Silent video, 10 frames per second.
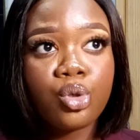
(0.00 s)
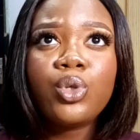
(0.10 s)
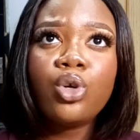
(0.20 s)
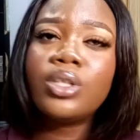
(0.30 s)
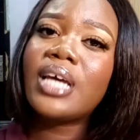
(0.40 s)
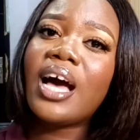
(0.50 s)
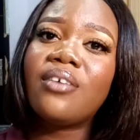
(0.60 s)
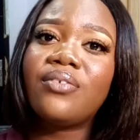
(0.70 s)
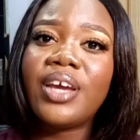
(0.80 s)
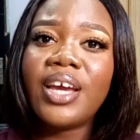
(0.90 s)
we don't
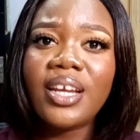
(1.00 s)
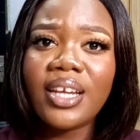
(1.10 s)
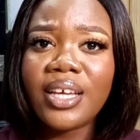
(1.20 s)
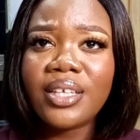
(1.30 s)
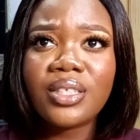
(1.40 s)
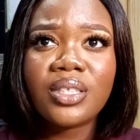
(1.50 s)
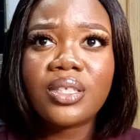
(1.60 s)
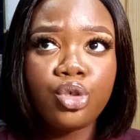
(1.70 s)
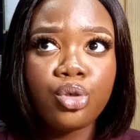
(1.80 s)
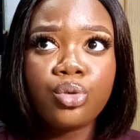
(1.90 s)
have hair length
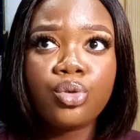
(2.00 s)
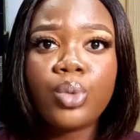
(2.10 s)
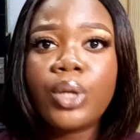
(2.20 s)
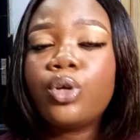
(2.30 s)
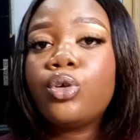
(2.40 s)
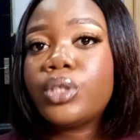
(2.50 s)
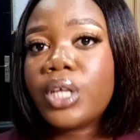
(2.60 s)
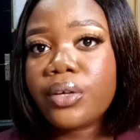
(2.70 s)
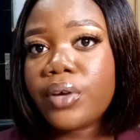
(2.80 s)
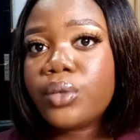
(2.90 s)
issues. We're not
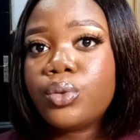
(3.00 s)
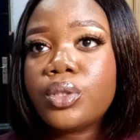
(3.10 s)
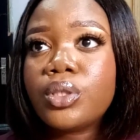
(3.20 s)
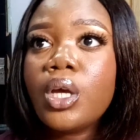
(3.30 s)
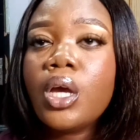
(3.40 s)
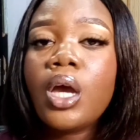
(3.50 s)
undergraduates.